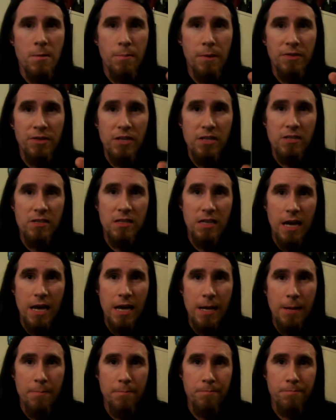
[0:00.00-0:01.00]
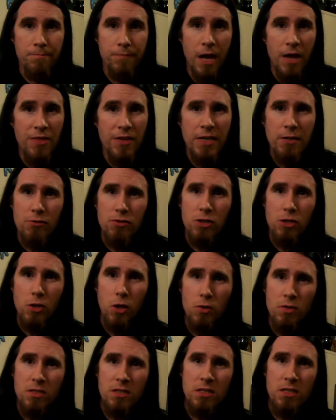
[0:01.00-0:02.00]
But this game, I think it was
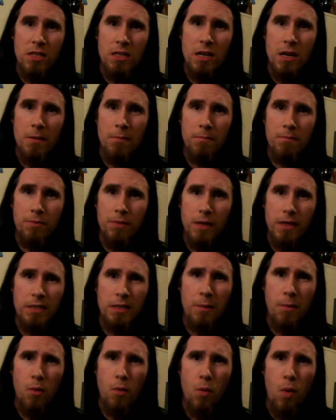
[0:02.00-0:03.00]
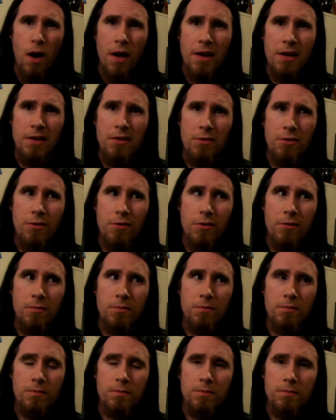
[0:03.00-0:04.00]
close to them, like number 1 or
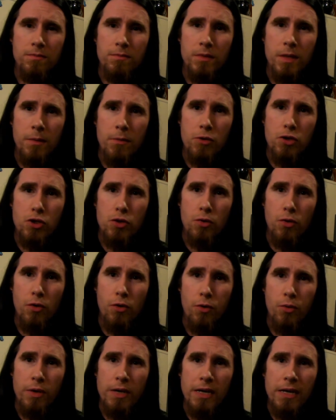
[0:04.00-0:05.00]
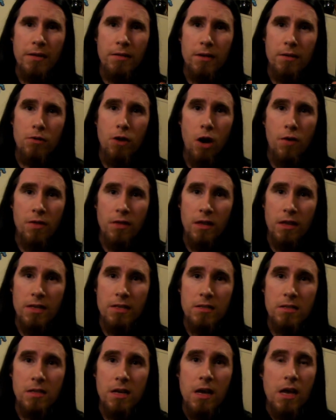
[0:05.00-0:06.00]
number 2 or 3 on the
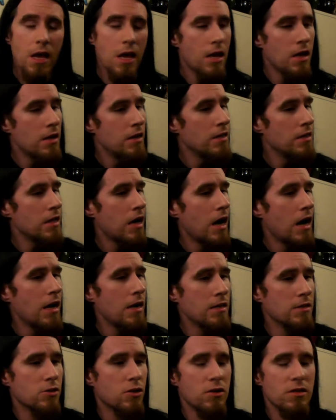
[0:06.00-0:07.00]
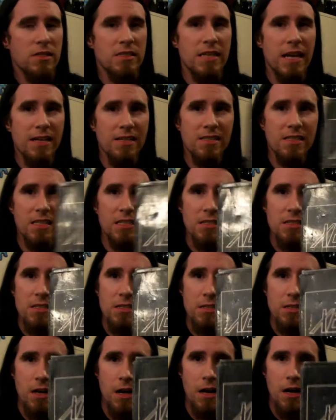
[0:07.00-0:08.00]
list. It's called
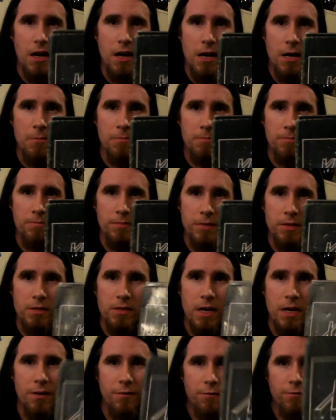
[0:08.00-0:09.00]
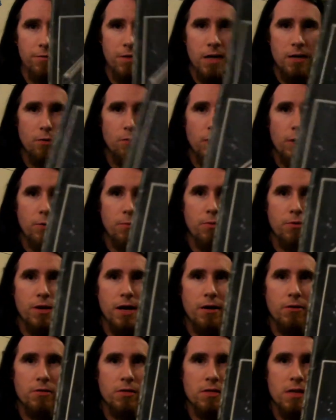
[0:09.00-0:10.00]
Zexes. It's kind of weird
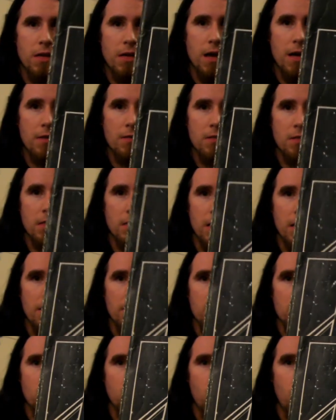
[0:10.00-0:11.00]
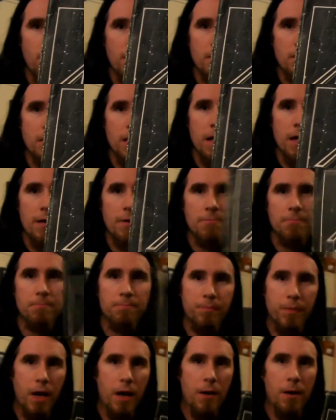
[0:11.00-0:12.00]
pronounced, Xexyz.
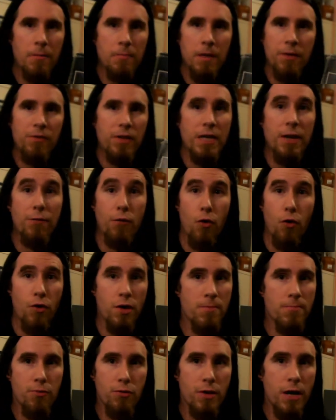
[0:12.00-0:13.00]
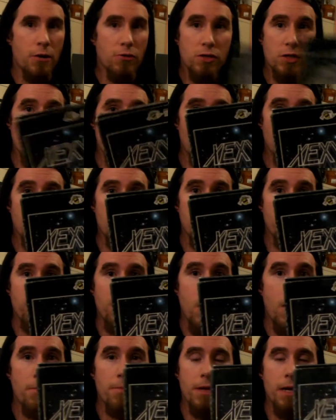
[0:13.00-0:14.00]
If I never heard him pronounce it, I would have
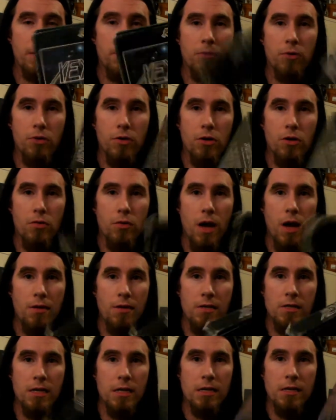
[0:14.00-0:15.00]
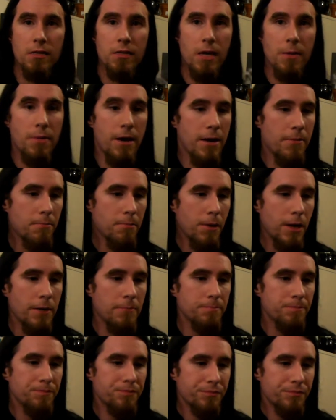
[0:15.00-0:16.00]
not been able to know how to say this, I bet. But